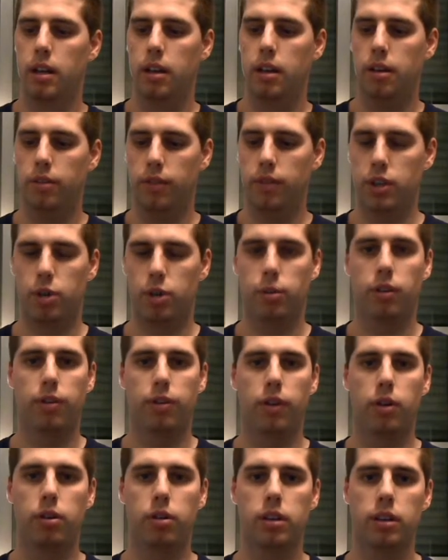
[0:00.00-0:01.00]
visual
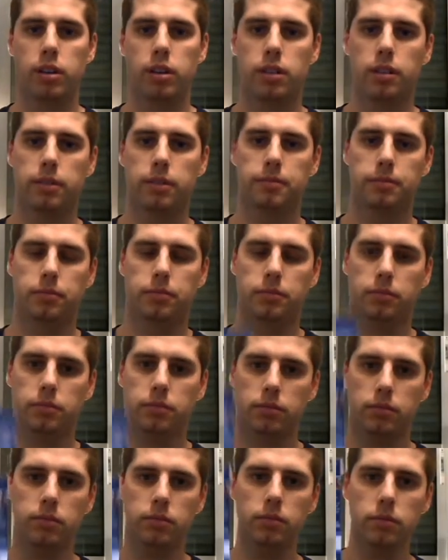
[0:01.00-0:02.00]
focus.
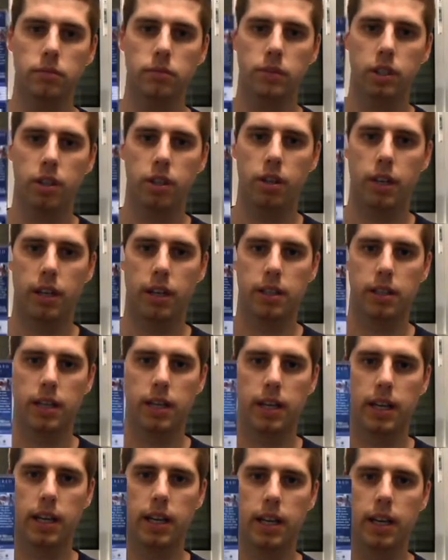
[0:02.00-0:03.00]
So you can see
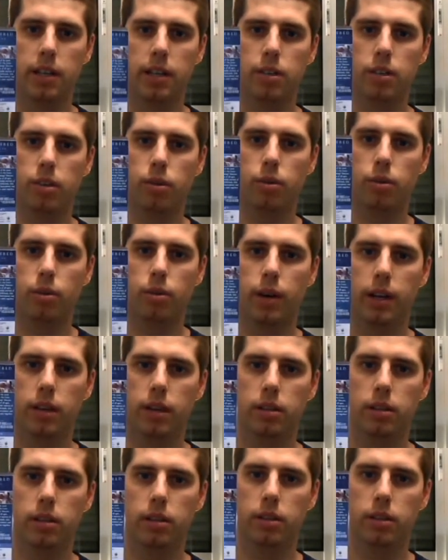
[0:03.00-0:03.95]
here it's quite good.